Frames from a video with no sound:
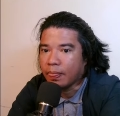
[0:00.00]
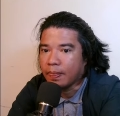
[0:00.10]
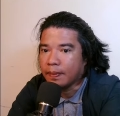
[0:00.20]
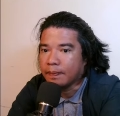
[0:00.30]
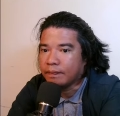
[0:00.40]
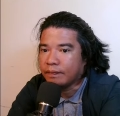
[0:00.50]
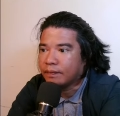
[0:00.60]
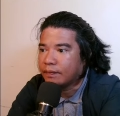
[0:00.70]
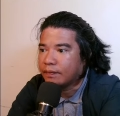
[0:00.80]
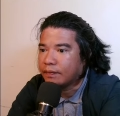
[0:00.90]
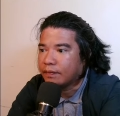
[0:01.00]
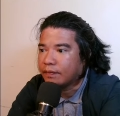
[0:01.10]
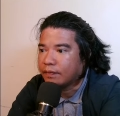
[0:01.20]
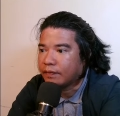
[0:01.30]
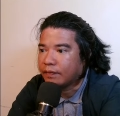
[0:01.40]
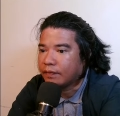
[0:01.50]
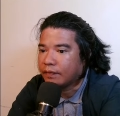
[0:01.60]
No one is speaking in this clip.